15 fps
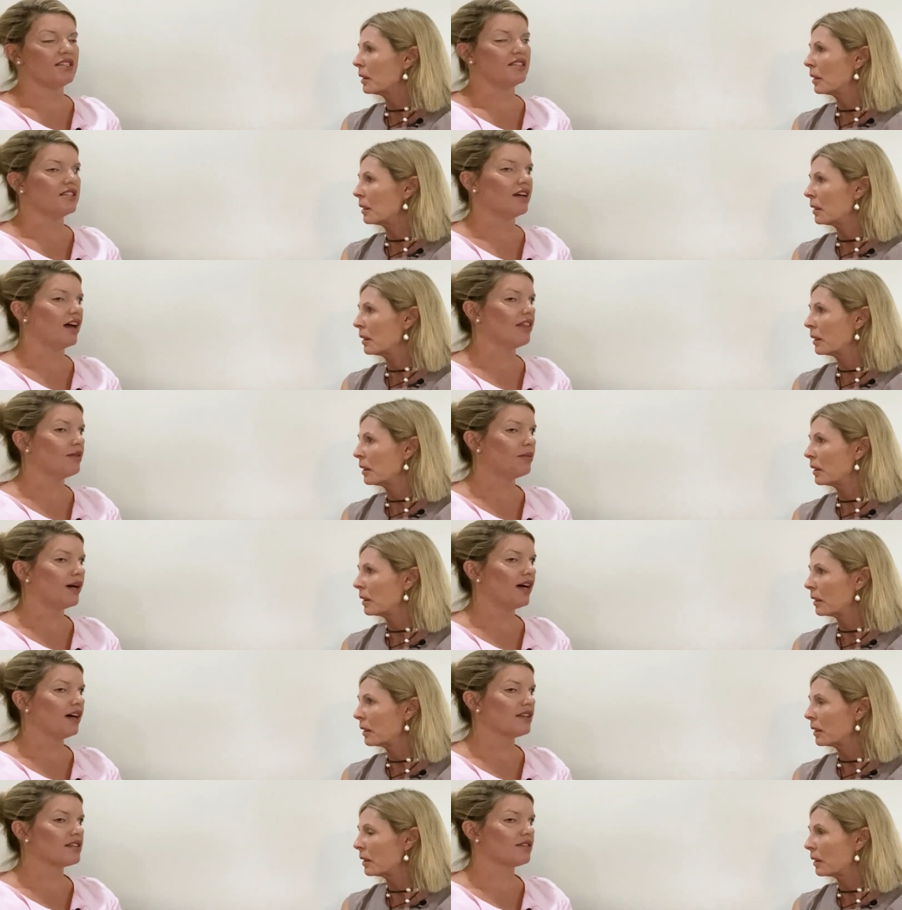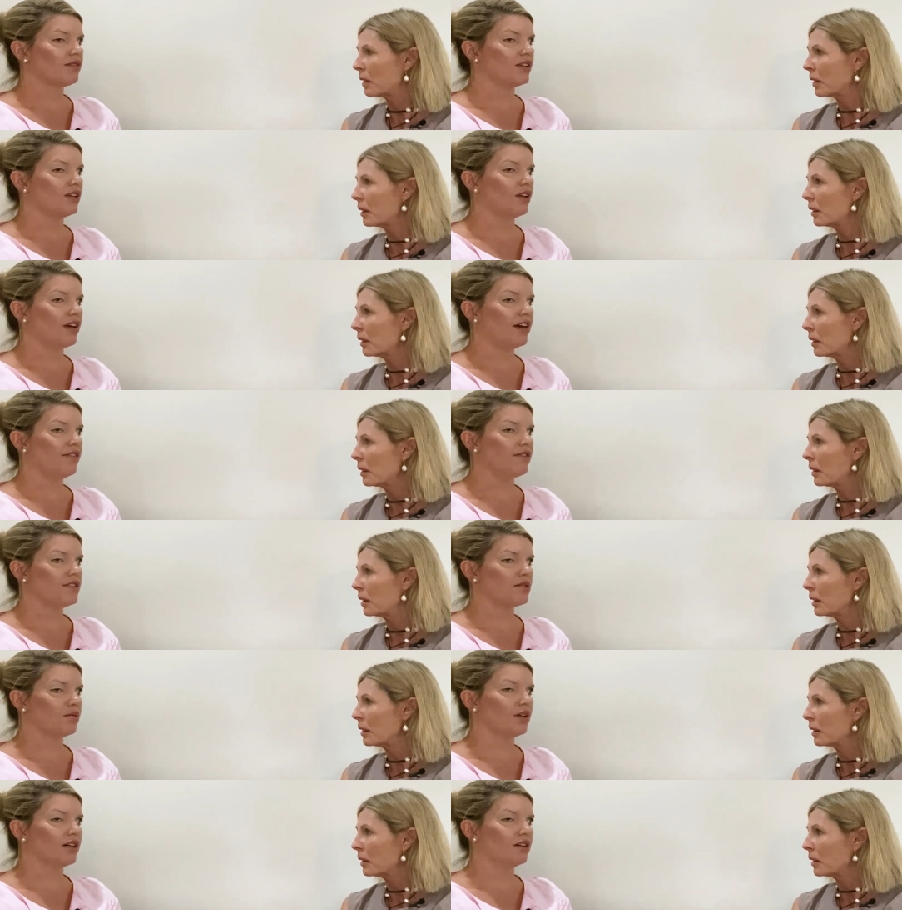Speaker 1: into other parts of your life
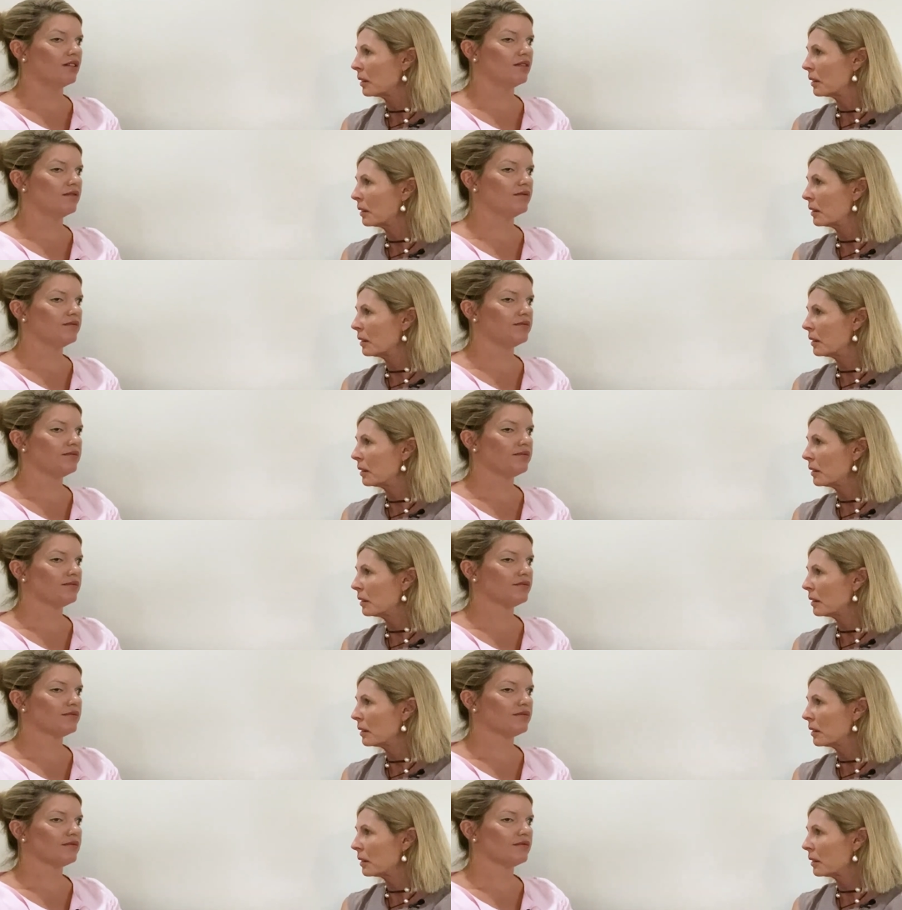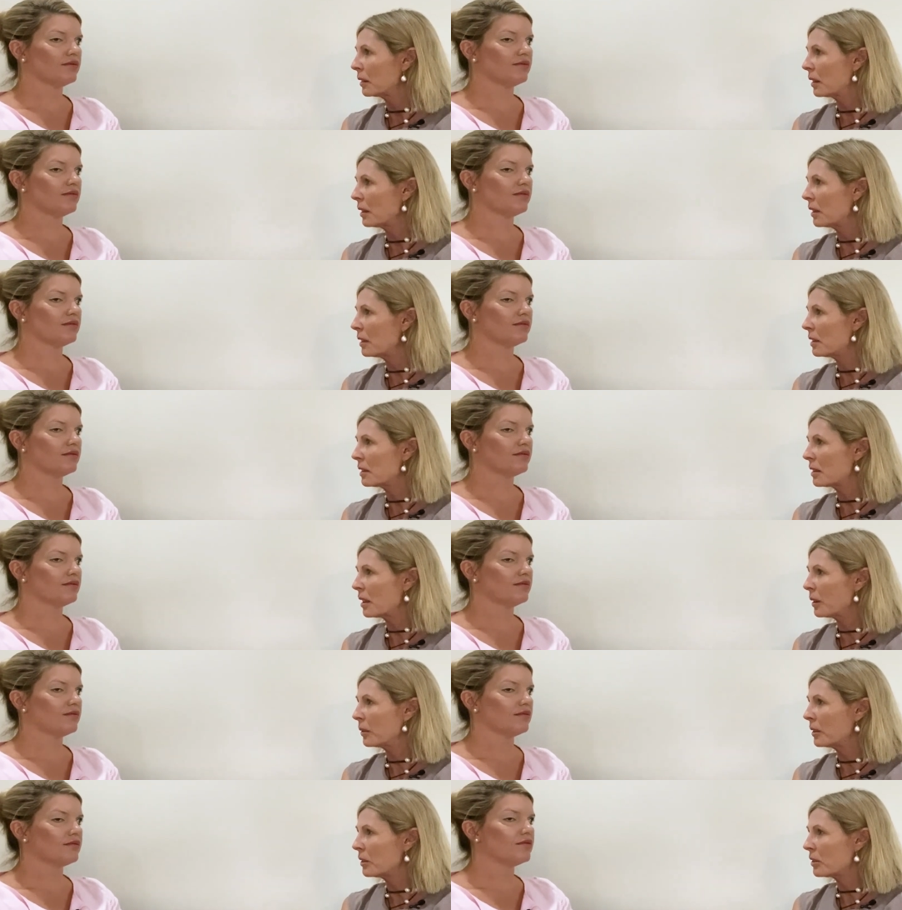as well.
Speaker 2: But hmm. it's
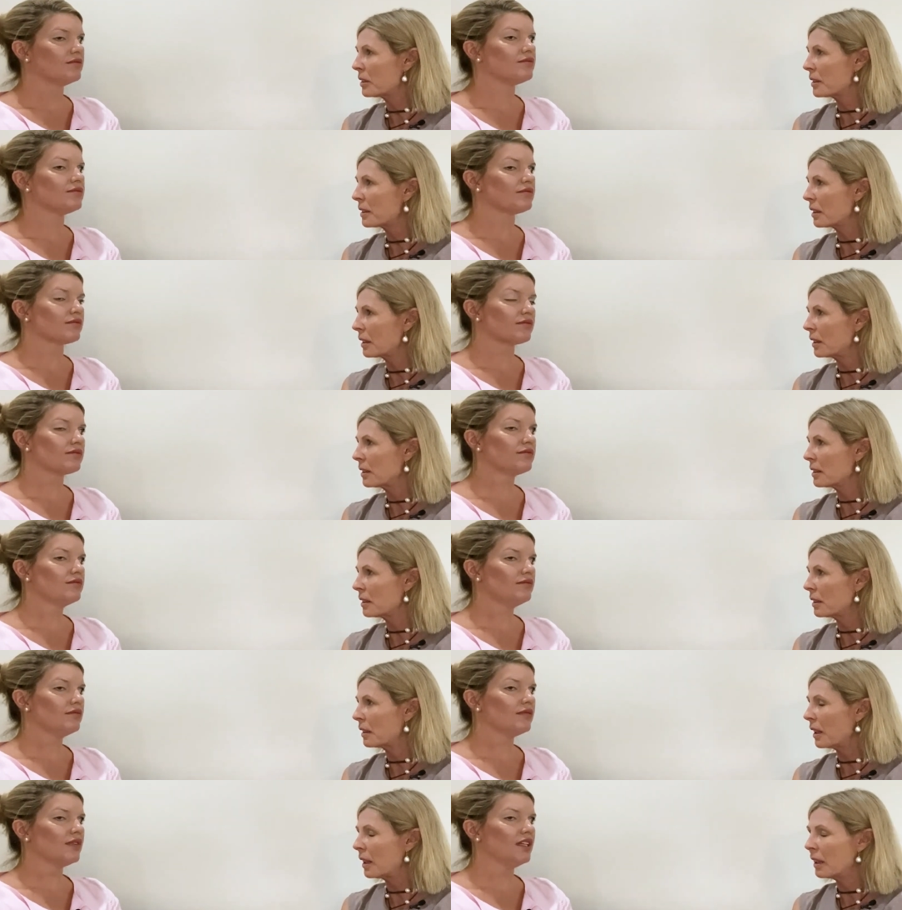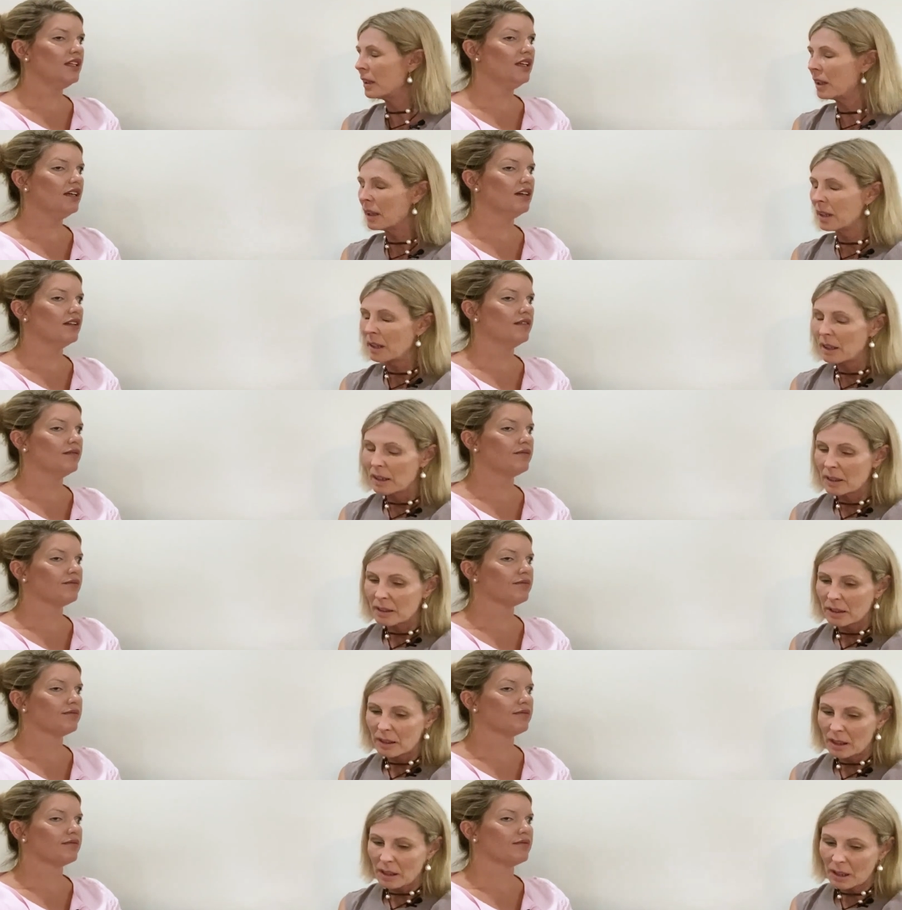so interesting, isn't it? And yeah.
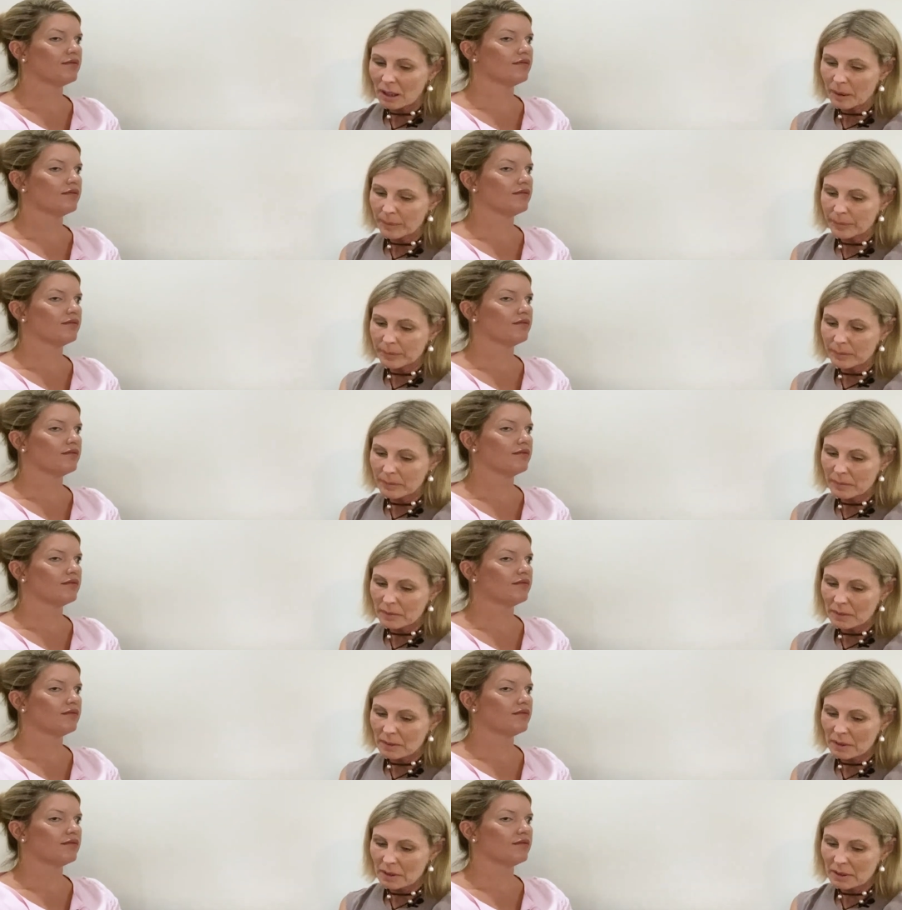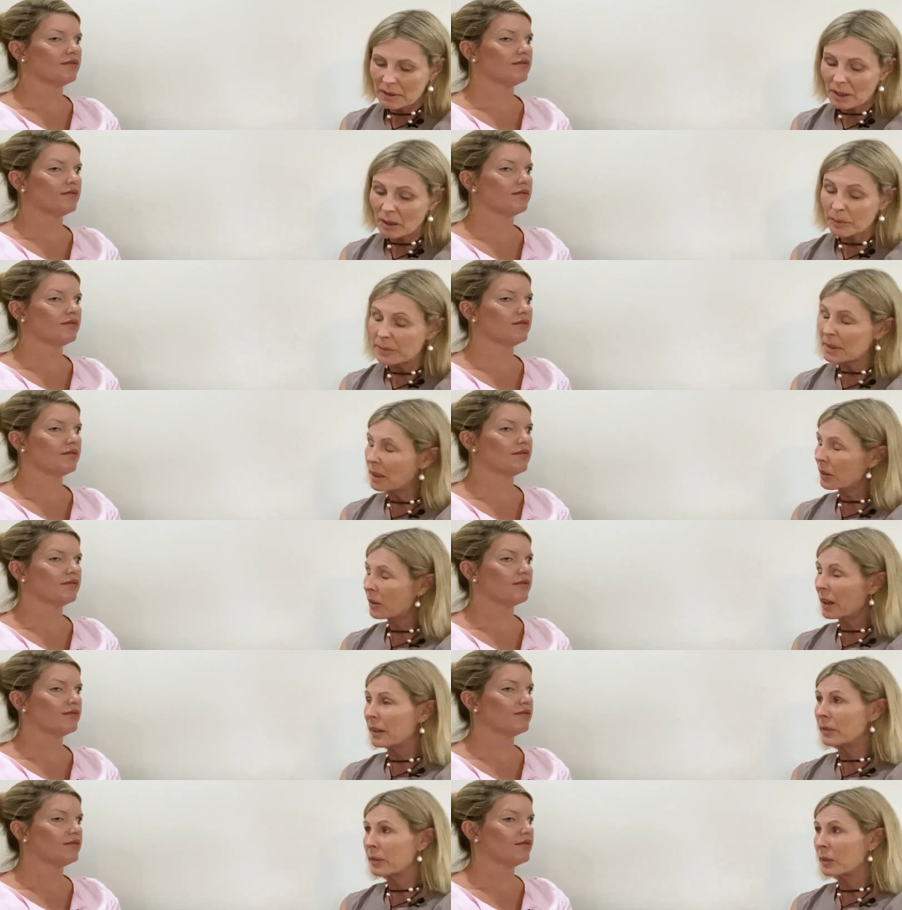Um, Sarah, I'm so
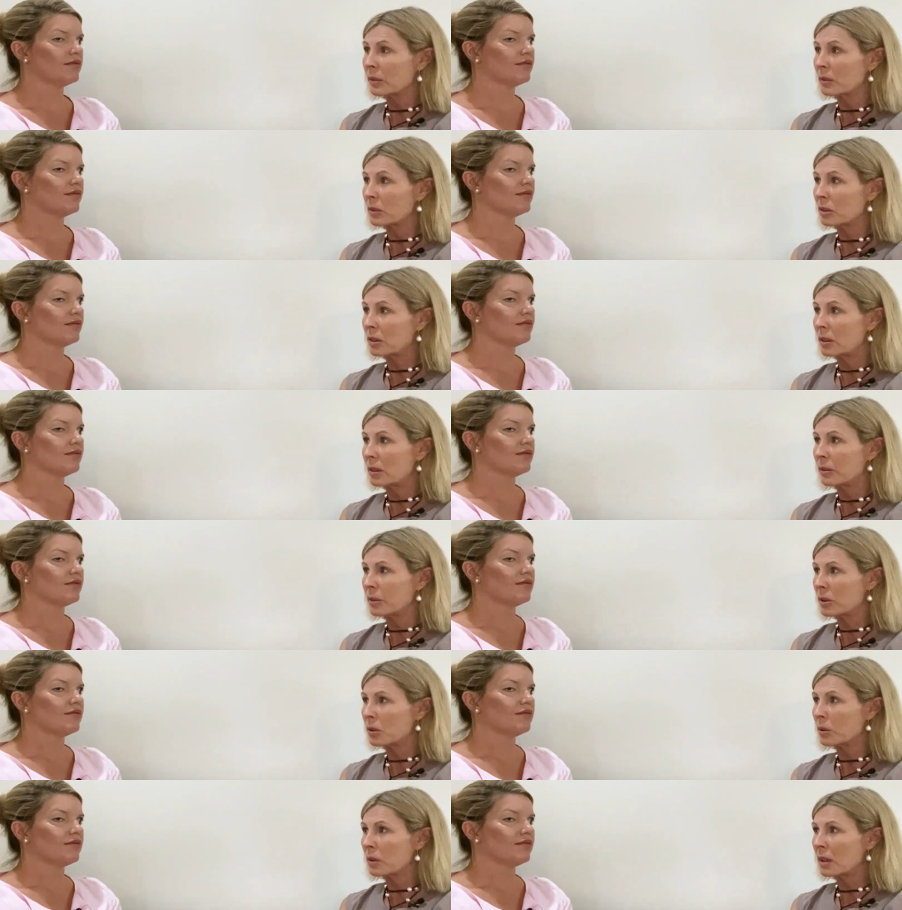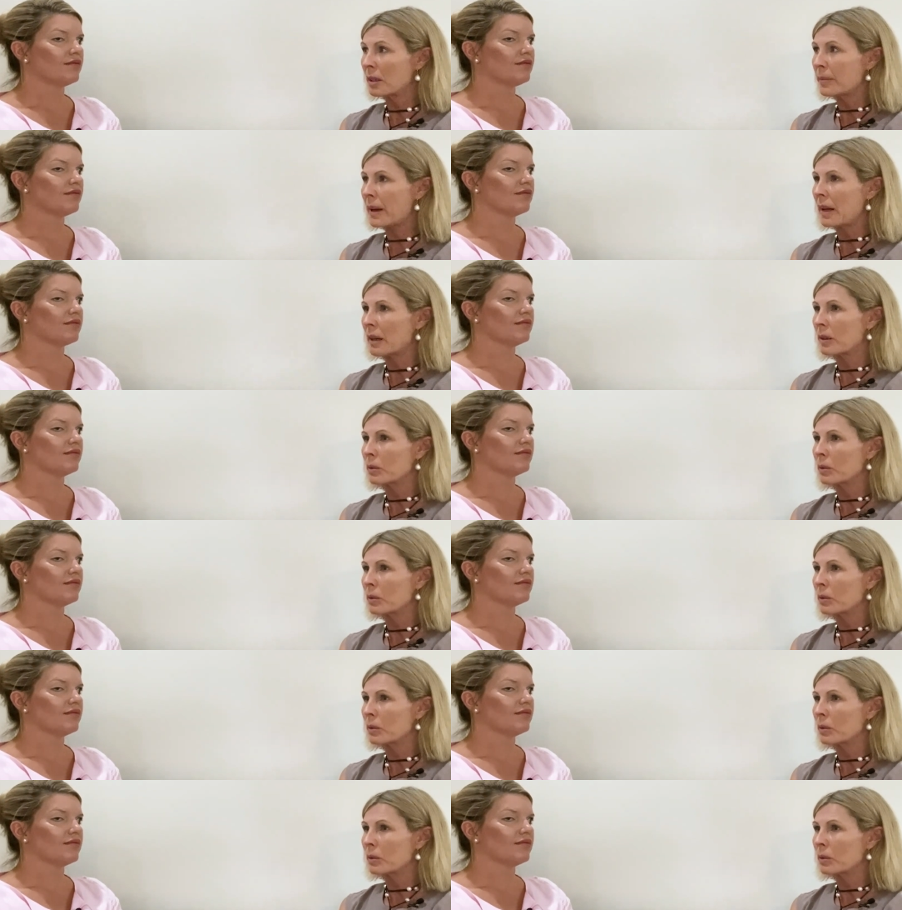grateful to you for talking about it